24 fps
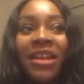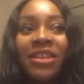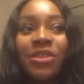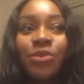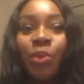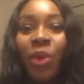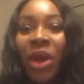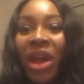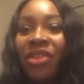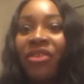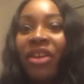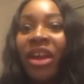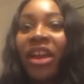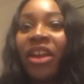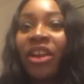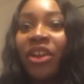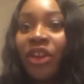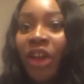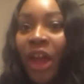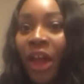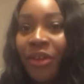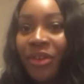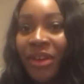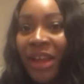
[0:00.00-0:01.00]
where I can
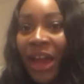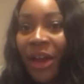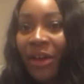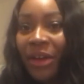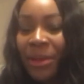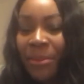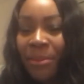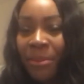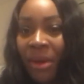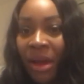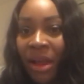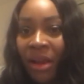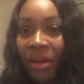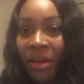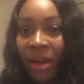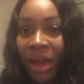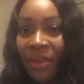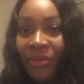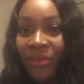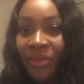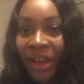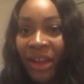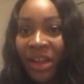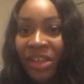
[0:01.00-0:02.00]
go now in my
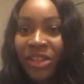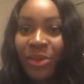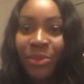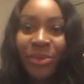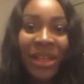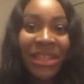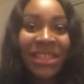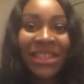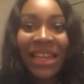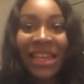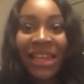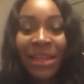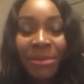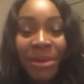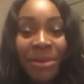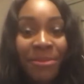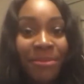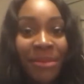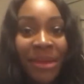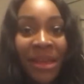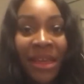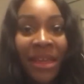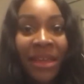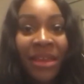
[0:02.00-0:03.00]
life. Like, I don't want that to limit
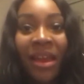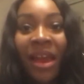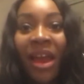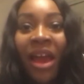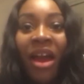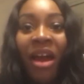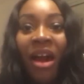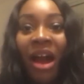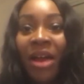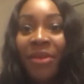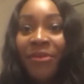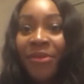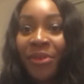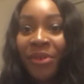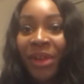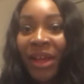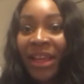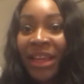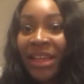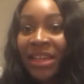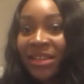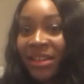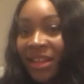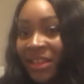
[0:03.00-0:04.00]
me. I feel
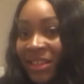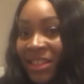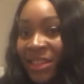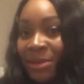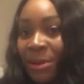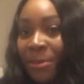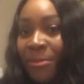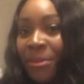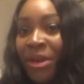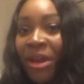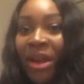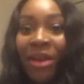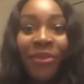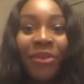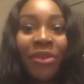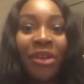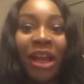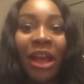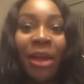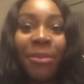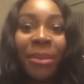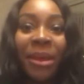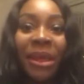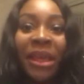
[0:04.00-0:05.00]
like it does limit me. I feel
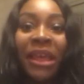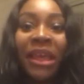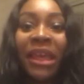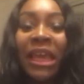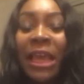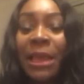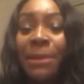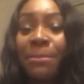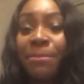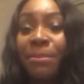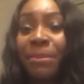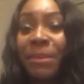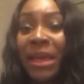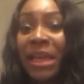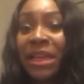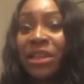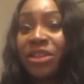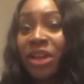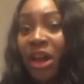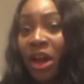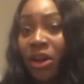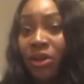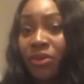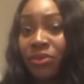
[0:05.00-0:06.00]
like I'm keep being
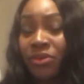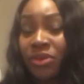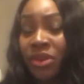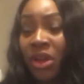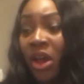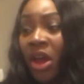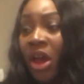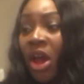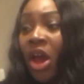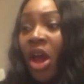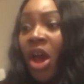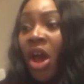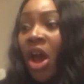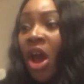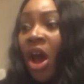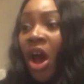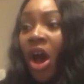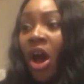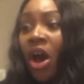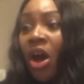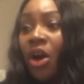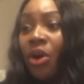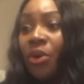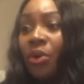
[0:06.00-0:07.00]
told,
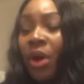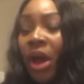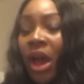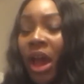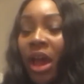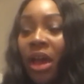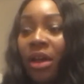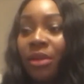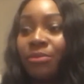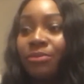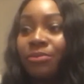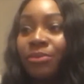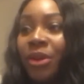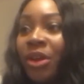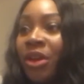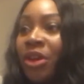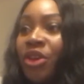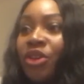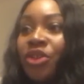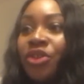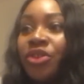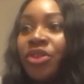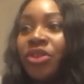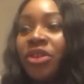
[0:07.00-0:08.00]
oh,
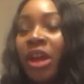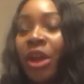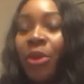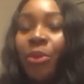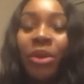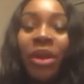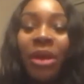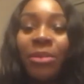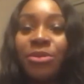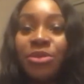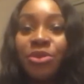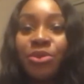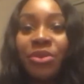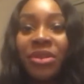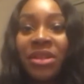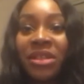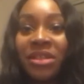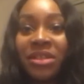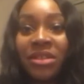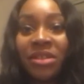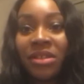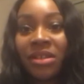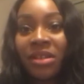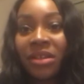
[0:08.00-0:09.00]
you know, when I'm talking
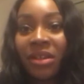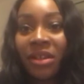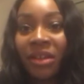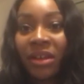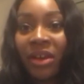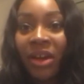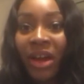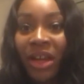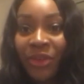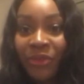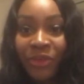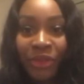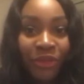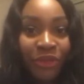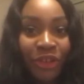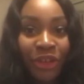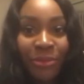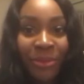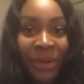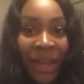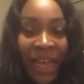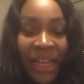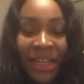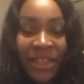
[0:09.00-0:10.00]
to kind of
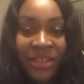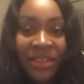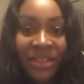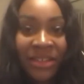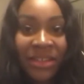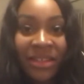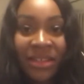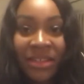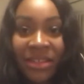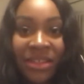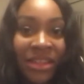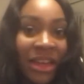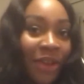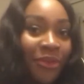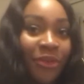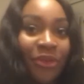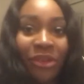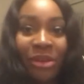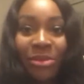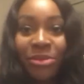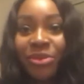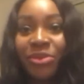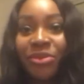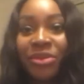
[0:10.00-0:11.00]
recruitment agents and stuff,
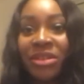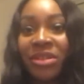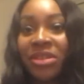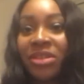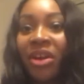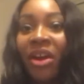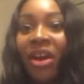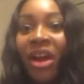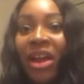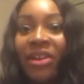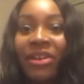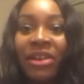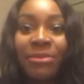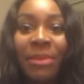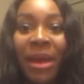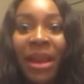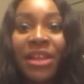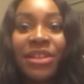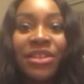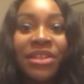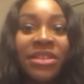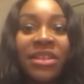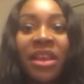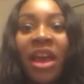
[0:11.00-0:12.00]
or I'm talking to hiring
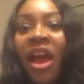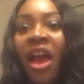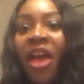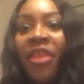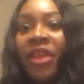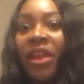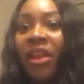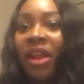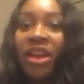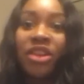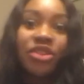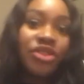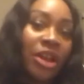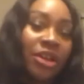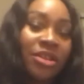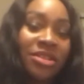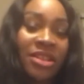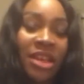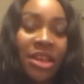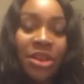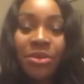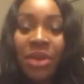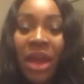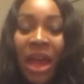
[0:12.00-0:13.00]
managers, they're like, don't
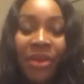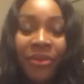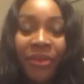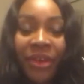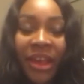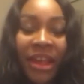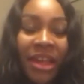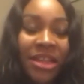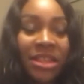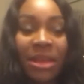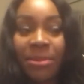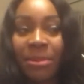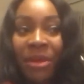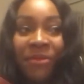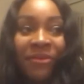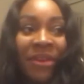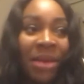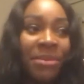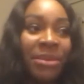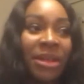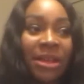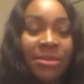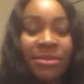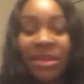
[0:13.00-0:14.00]
say you have kids. Like, my
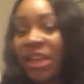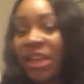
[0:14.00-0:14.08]
family keeps